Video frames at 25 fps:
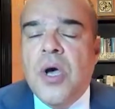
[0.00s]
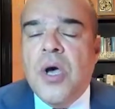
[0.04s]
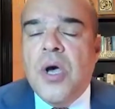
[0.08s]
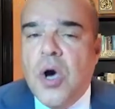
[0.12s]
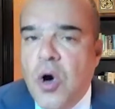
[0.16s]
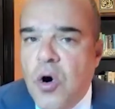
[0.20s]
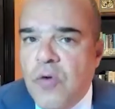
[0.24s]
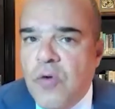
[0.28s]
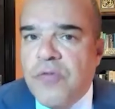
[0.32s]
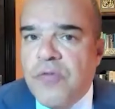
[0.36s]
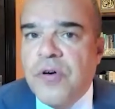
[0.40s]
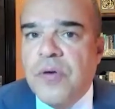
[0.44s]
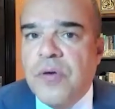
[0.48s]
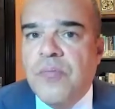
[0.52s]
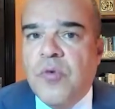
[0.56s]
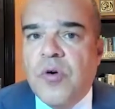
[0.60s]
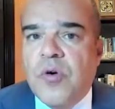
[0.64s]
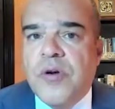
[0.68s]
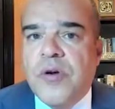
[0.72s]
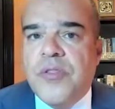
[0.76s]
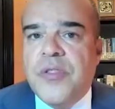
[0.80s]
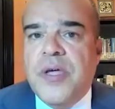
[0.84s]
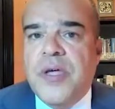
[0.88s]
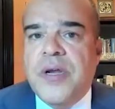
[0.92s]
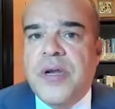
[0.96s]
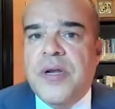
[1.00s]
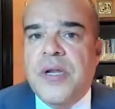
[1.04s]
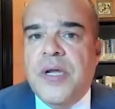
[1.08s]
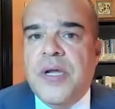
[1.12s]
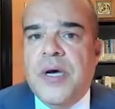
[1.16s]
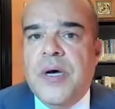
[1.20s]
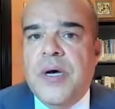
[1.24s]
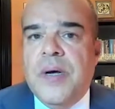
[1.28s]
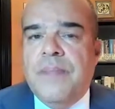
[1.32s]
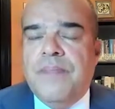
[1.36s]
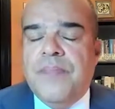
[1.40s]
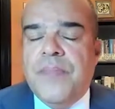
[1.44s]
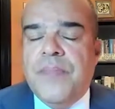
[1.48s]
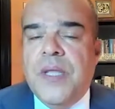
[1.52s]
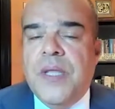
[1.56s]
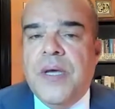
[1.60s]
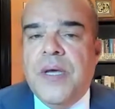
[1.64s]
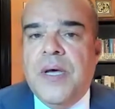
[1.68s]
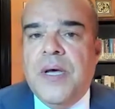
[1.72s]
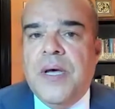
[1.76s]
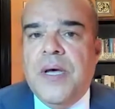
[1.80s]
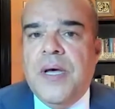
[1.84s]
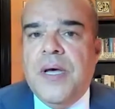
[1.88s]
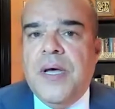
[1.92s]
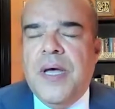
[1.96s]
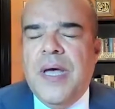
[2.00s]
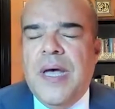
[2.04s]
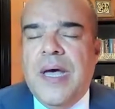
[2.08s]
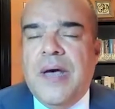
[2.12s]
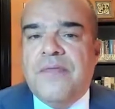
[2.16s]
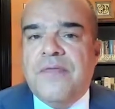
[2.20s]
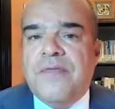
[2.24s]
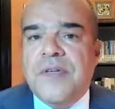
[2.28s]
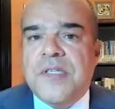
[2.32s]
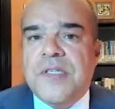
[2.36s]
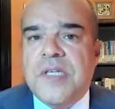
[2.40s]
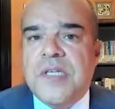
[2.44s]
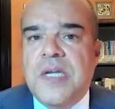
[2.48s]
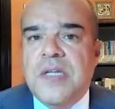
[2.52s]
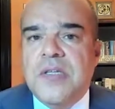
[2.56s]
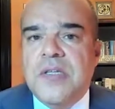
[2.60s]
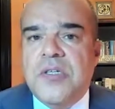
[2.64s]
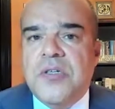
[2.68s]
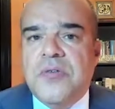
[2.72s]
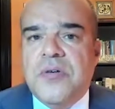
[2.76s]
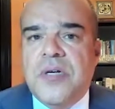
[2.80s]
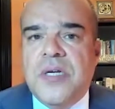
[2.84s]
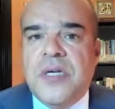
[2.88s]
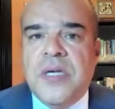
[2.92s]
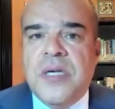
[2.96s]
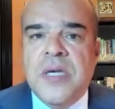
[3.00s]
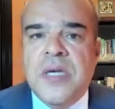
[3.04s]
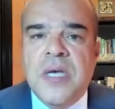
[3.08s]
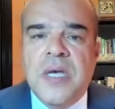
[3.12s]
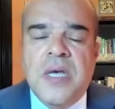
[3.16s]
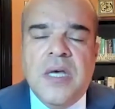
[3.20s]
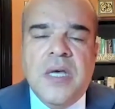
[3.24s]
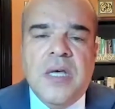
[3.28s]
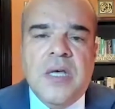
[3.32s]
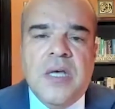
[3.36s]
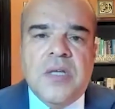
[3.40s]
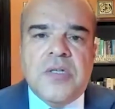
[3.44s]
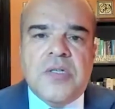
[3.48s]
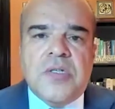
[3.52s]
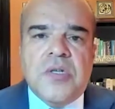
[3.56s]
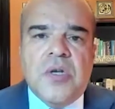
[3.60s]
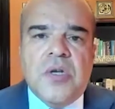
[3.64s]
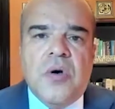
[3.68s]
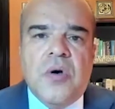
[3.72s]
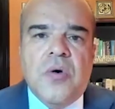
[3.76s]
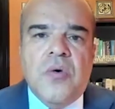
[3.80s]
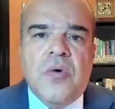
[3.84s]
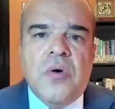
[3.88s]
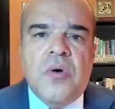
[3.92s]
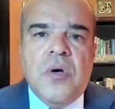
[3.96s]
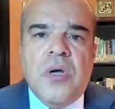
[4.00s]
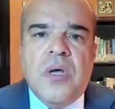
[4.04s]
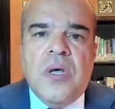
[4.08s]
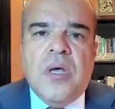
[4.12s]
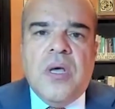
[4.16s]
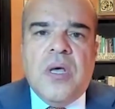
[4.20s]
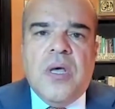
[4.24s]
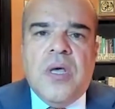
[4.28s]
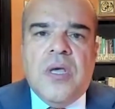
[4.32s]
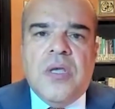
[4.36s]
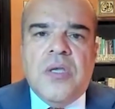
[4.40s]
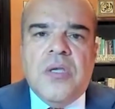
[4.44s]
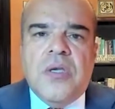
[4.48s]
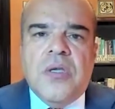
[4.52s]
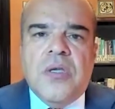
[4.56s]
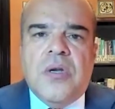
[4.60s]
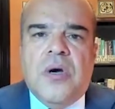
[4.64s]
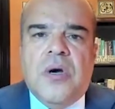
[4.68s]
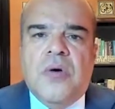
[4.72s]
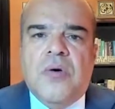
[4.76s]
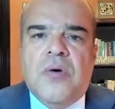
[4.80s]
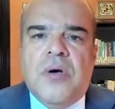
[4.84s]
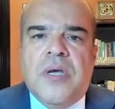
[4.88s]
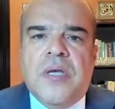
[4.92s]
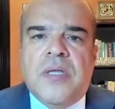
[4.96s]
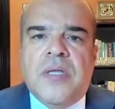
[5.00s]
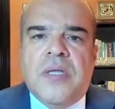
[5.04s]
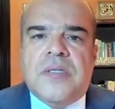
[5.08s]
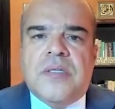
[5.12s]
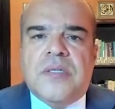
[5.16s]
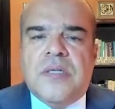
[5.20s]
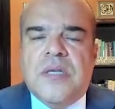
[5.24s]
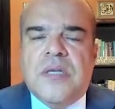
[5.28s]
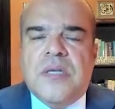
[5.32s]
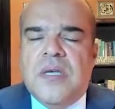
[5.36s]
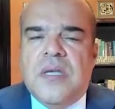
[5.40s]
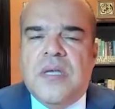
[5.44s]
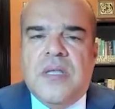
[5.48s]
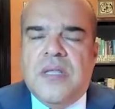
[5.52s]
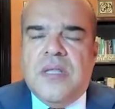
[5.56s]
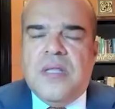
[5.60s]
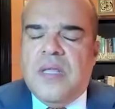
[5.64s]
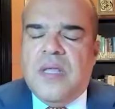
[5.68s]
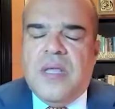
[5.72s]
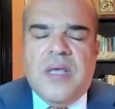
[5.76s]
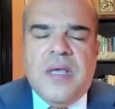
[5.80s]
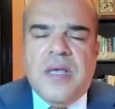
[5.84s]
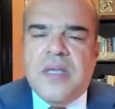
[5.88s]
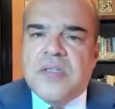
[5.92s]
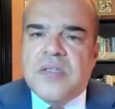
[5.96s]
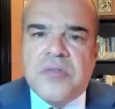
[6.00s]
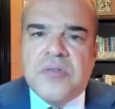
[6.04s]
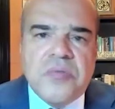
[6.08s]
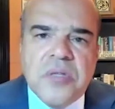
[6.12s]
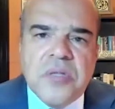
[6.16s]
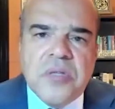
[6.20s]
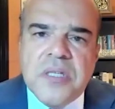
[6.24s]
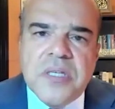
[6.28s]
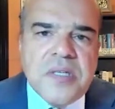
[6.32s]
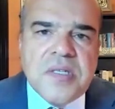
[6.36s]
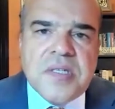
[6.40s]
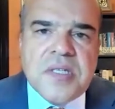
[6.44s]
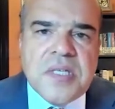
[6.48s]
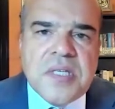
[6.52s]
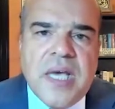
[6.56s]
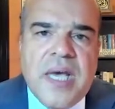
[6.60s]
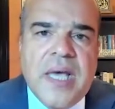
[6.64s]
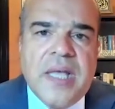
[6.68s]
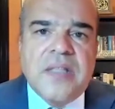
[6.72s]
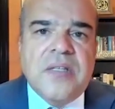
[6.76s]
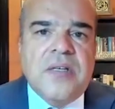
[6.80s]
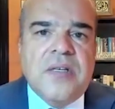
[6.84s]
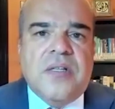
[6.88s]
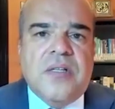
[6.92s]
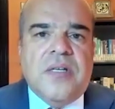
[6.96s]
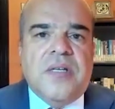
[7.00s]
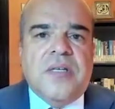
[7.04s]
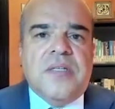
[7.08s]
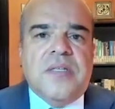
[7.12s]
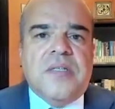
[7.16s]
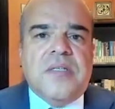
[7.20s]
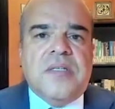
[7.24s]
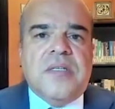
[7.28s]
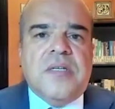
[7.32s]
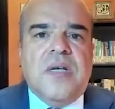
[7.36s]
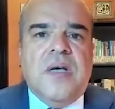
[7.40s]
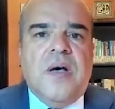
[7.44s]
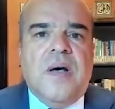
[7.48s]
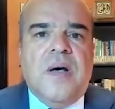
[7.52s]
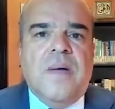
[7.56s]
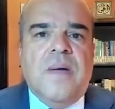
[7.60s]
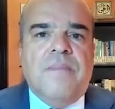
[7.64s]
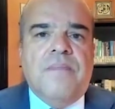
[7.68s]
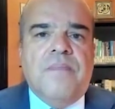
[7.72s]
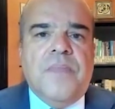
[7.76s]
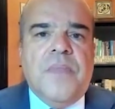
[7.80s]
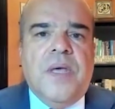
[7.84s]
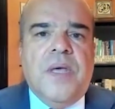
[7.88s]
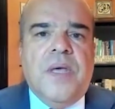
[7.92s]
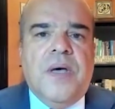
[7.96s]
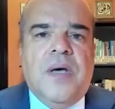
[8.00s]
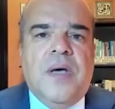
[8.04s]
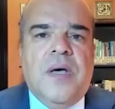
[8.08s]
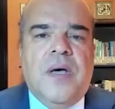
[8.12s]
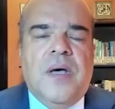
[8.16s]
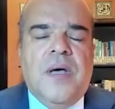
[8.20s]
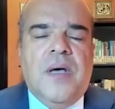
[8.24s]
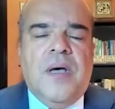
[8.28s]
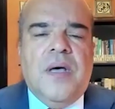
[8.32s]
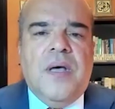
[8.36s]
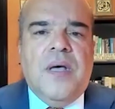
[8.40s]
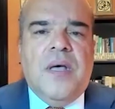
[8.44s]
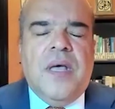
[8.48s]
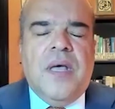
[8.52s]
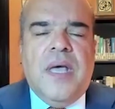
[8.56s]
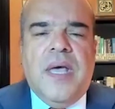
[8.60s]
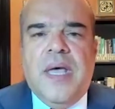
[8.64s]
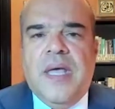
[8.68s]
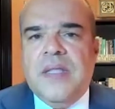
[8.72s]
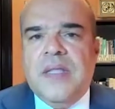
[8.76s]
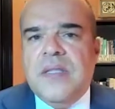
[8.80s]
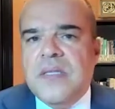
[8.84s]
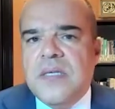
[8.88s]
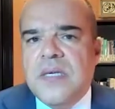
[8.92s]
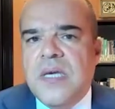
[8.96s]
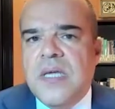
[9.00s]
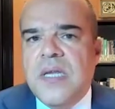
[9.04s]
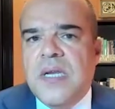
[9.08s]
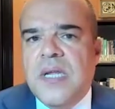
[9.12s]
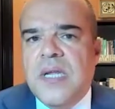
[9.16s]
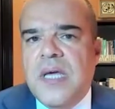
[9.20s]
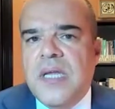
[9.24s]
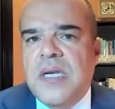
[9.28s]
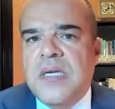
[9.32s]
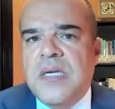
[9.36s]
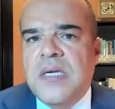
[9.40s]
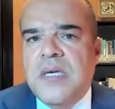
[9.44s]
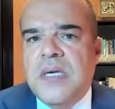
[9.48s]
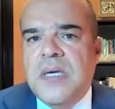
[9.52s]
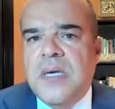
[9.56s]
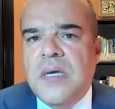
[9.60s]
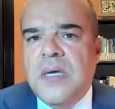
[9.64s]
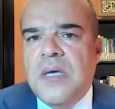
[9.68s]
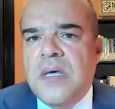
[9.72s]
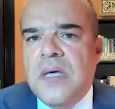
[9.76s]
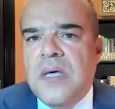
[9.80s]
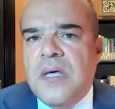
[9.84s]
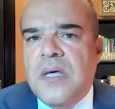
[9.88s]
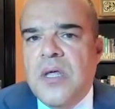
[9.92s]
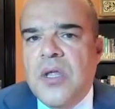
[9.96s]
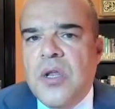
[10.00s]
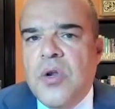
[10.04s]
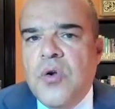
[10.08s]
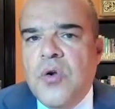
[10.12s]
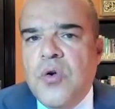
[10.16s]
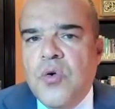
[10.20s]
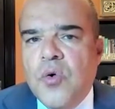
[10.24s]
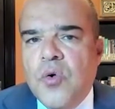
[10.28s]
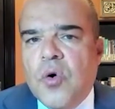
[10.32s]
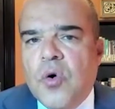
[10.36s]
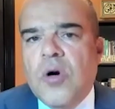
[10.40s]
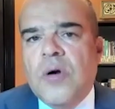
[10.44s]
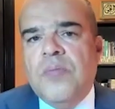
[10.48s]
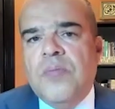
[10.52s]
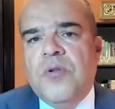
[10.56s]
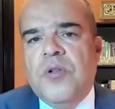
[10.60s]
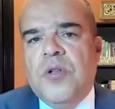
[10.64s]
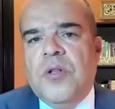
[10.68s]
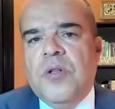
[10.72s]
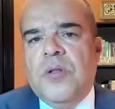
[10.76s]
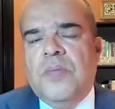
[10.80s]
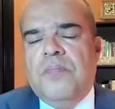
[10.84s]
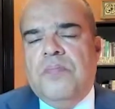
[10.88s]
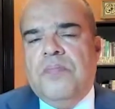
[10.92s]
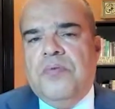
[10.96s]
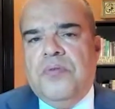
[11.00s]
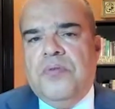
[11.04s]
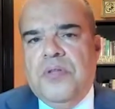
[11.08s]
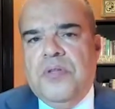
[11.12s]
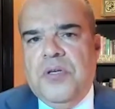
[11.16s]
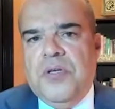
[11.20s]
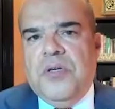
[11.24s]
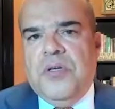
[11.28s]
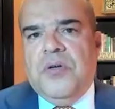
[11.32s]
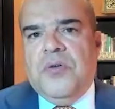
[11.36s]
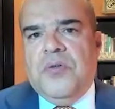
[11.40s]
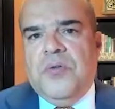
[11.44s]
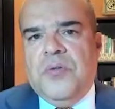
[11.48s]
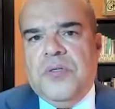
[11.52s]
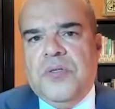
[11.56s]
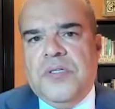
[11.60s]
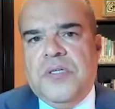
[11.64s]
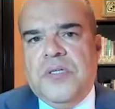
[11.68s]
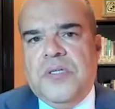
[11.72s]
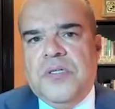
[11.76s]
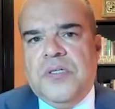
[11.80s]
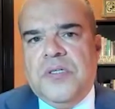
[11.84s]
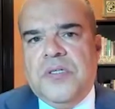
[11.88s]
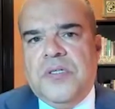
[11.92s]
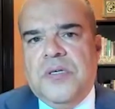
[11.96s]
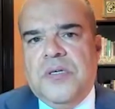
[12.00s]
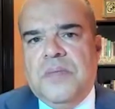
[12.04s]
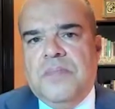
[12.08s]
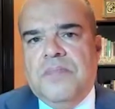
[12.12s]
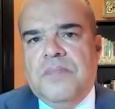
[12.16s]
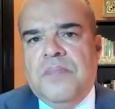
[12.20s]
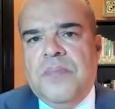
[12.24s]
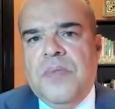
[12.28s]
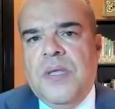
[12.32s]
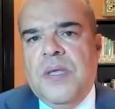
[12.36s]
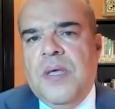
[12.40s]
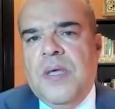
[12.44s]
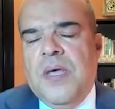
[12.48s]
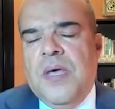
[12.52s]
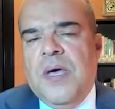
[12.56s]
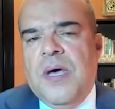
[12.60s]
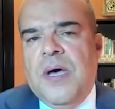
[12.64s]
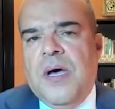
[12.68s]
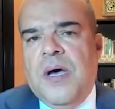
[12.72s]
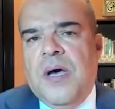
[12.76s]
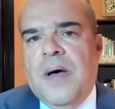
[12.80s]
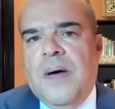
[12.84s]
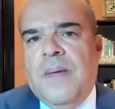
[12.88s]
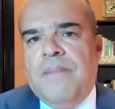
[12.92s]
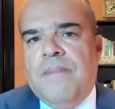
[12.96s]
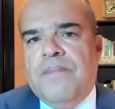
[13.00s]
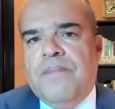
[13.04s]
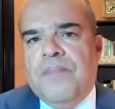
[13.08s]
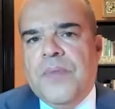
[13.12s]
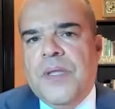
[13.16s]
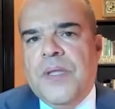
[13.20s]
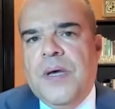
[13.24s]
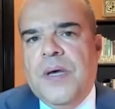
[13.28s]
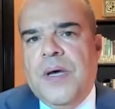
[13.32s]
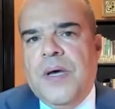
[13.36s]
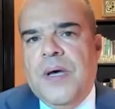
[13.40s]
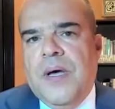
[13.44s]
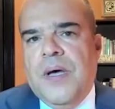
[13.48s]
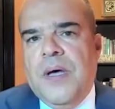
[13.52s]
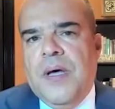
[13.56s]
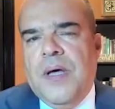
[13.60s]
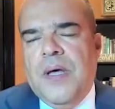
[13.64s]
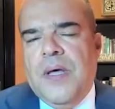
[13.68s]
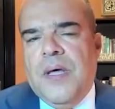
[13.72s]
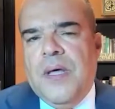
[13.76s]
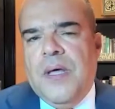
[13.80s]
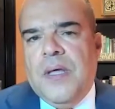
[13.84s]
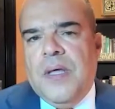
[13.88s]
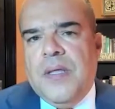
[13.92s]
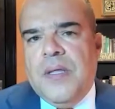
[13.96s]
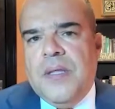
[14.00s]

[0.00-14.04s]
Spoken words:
over more than half a century. So, it's really scandalous. And in any normal political system, um, uh,